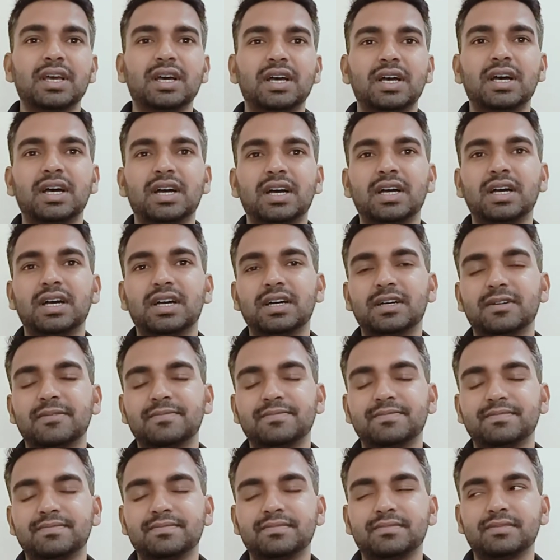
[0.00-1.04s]
Uh,
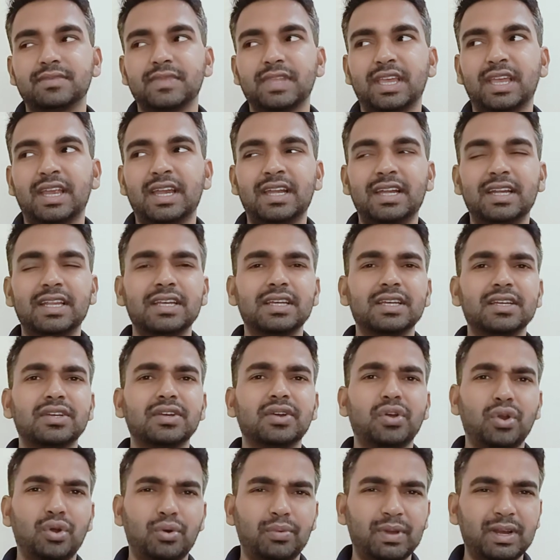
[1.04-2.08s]
and
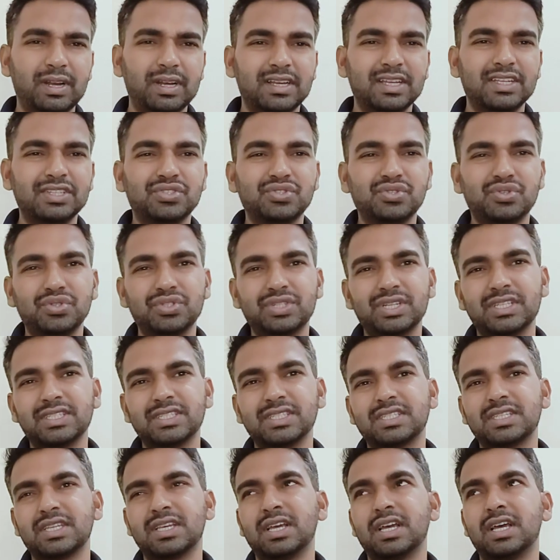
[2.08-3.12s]
global
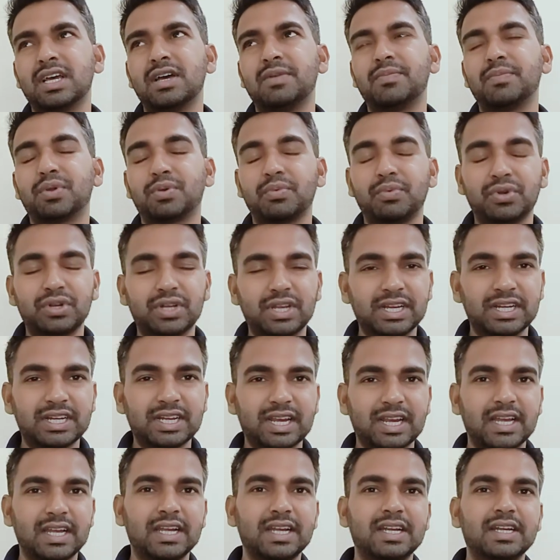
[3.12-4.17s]
institutions promoting
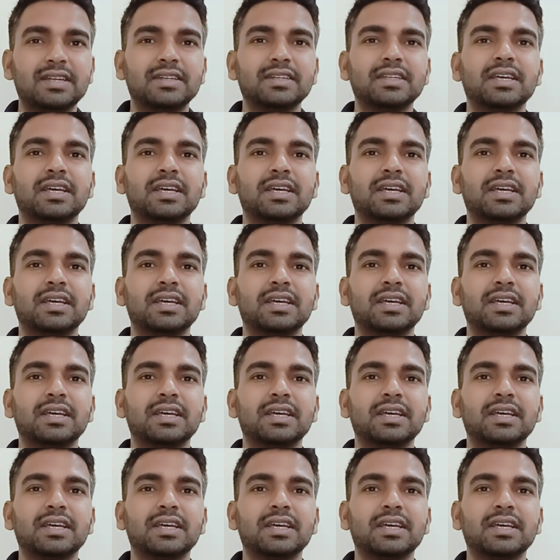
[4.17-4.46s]
trade.